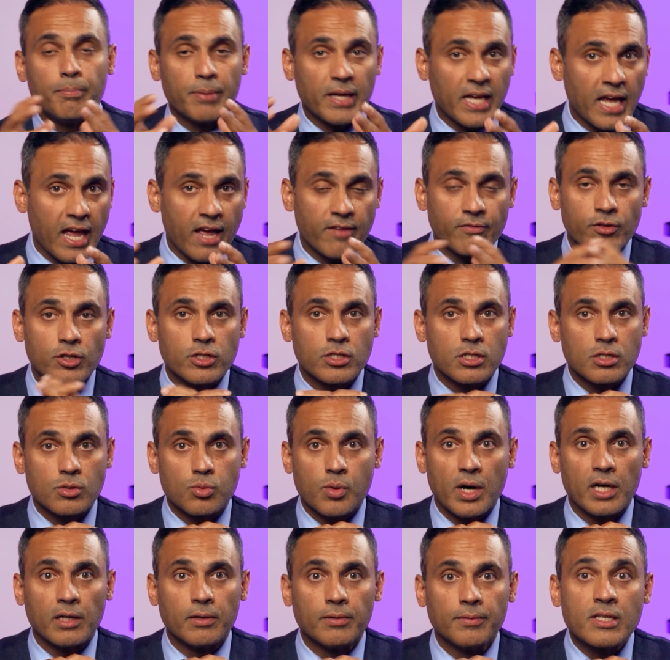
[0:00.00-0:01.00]
behaviors
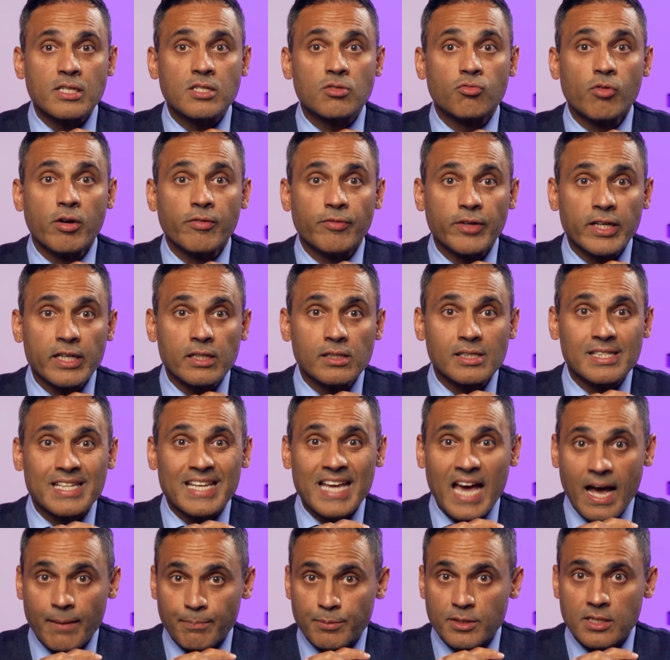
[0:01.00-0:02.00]
as well. This reveals
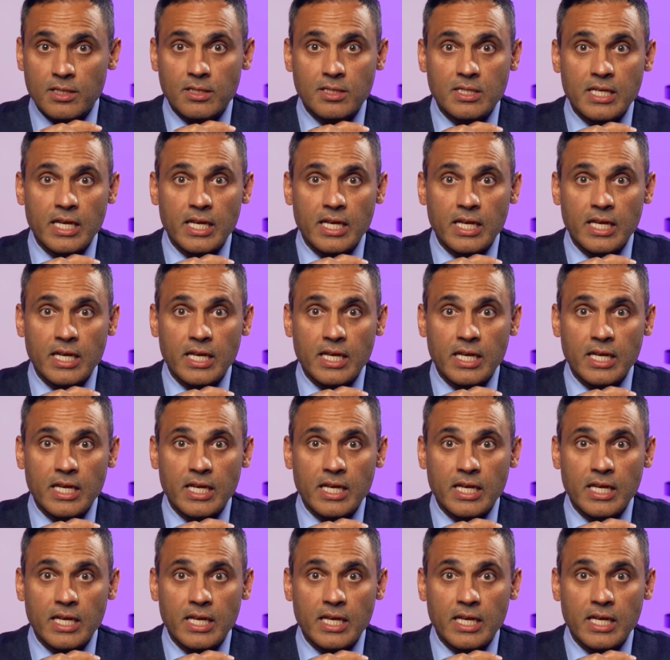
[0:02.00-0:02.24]
gaps in